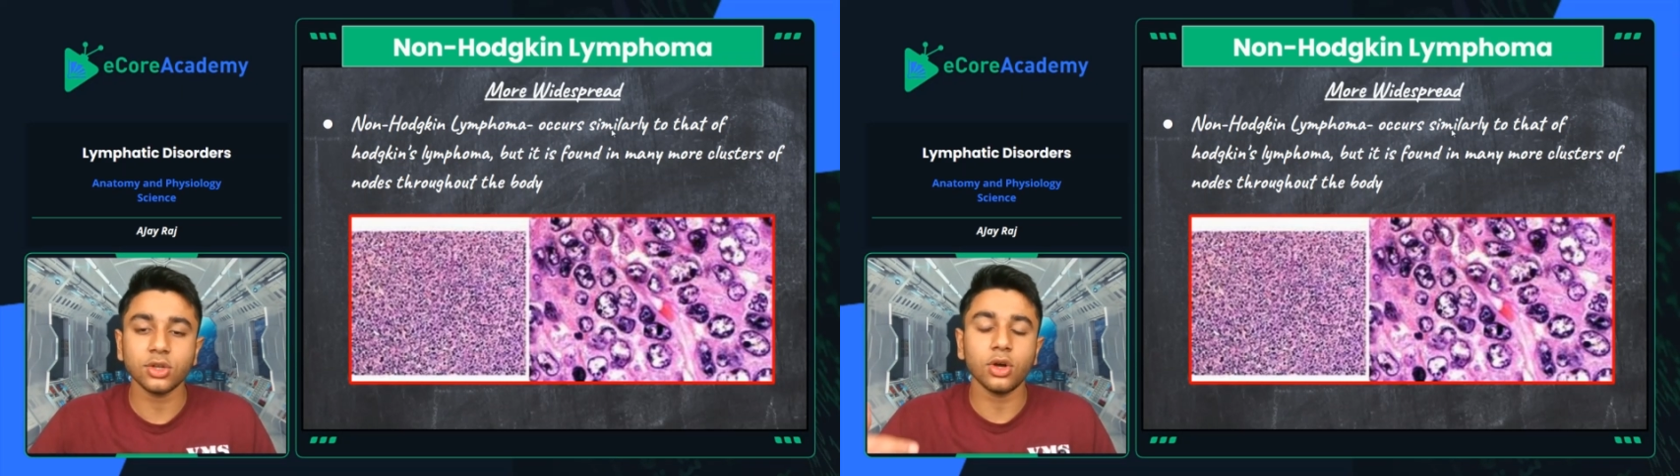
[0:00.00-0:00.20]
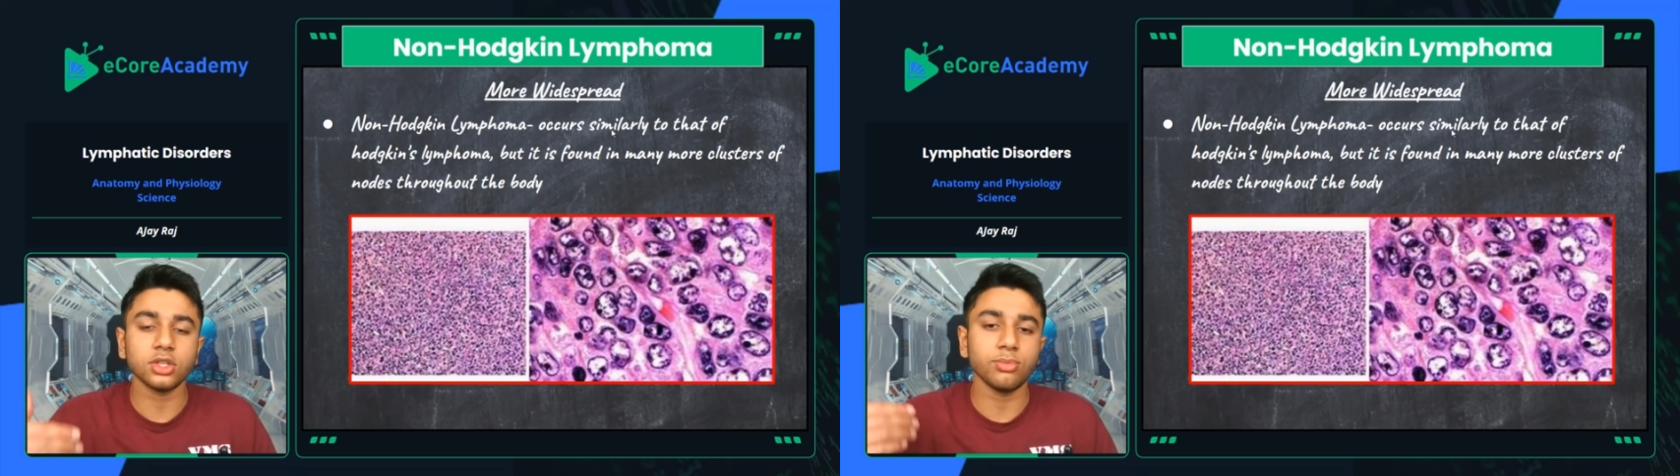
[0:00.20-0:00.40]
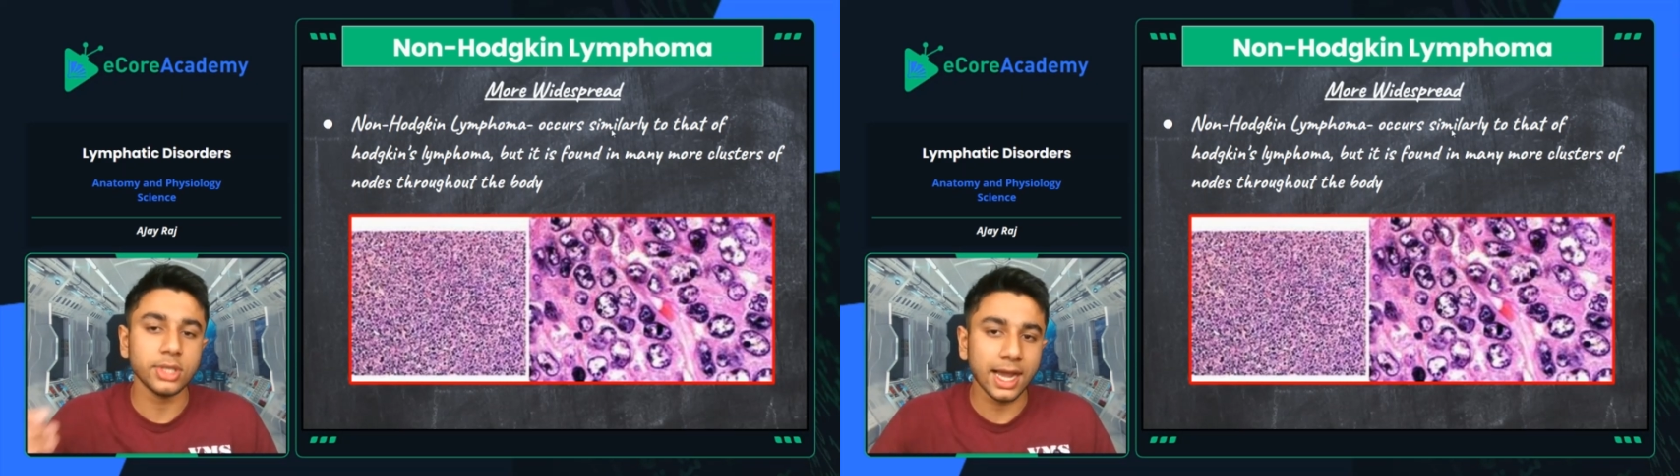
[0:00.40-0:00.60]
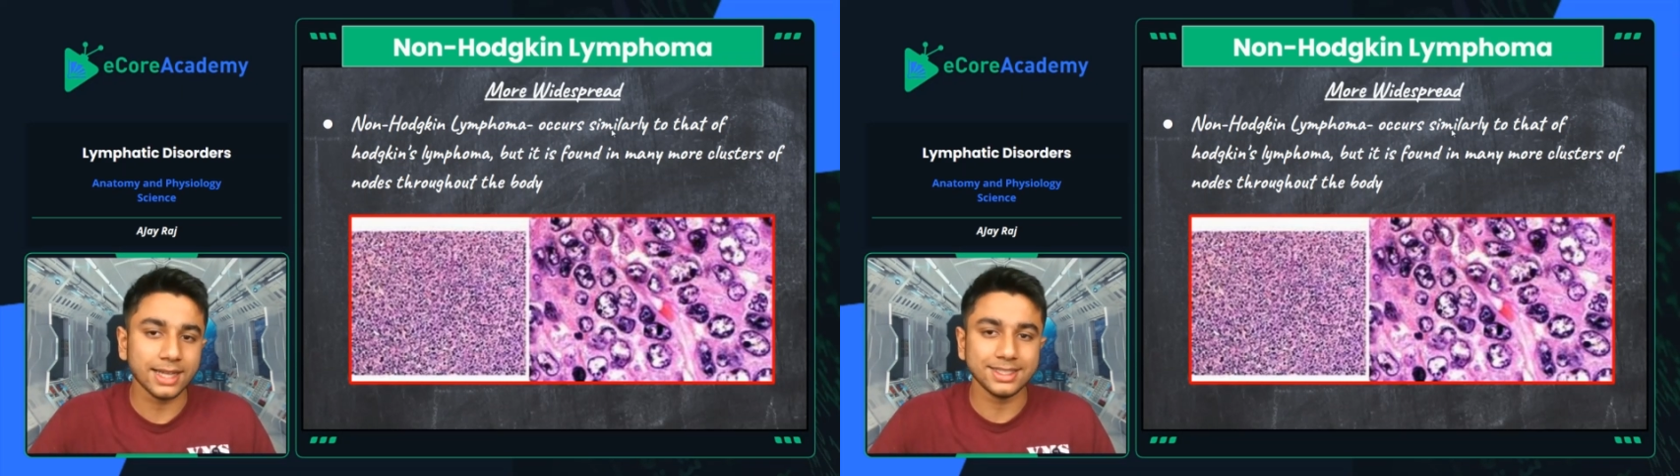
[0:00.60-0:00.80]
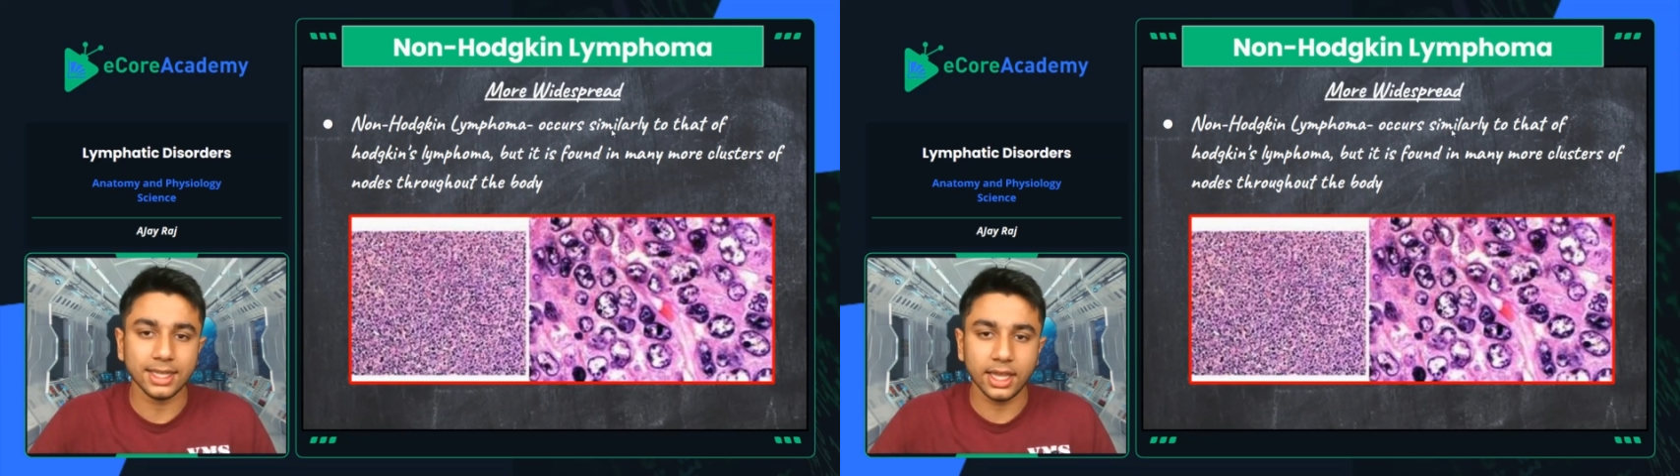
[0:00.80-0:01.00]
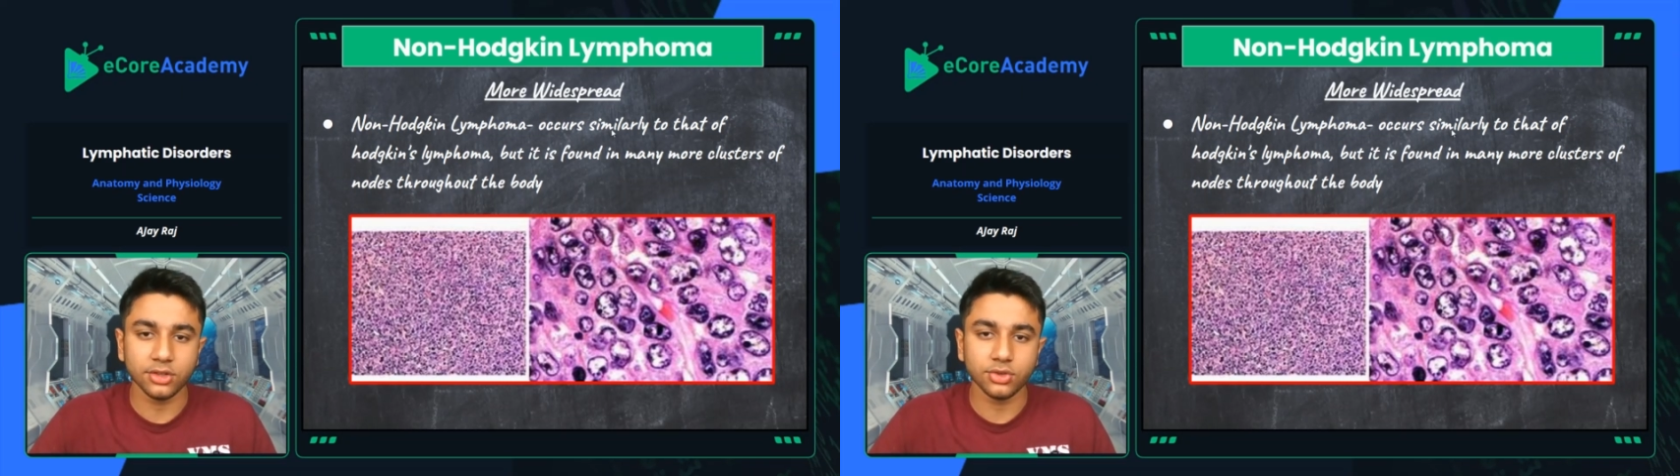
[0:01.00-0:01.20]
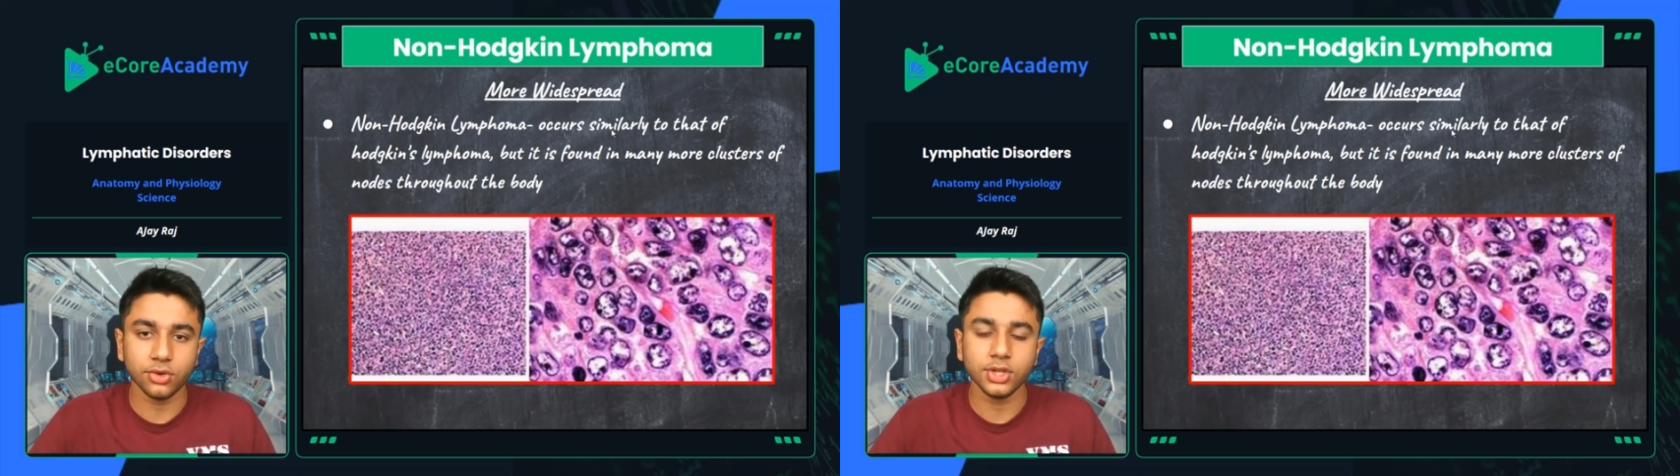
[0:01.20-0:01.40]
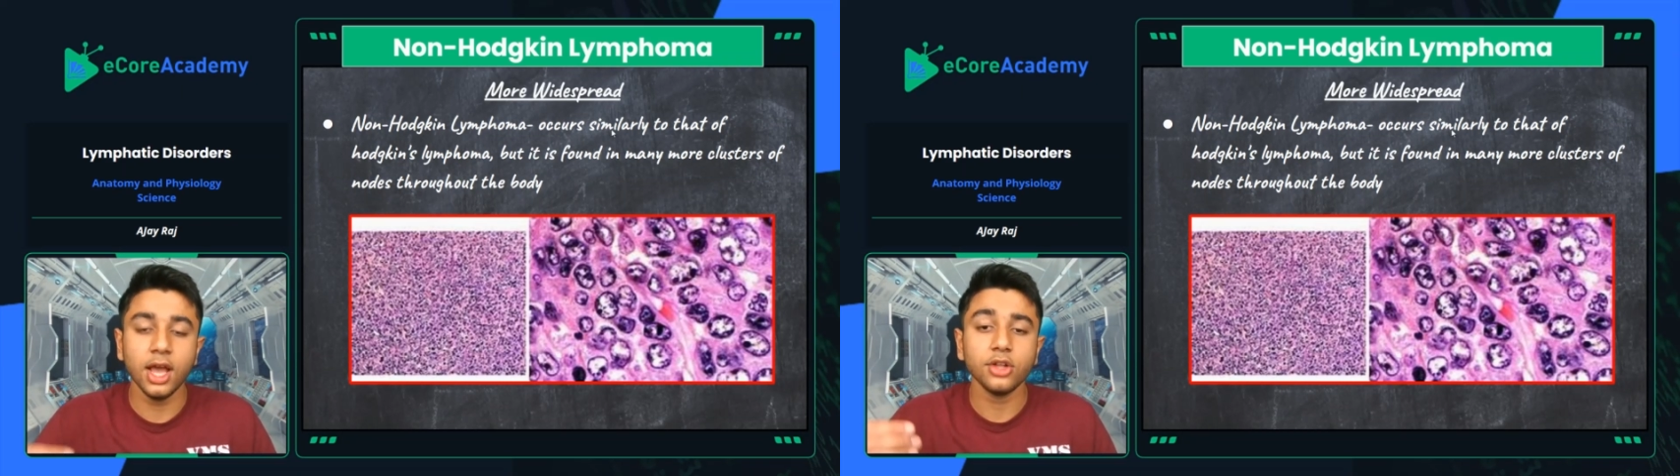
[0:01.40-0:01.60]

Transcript: and cause metastatic cancers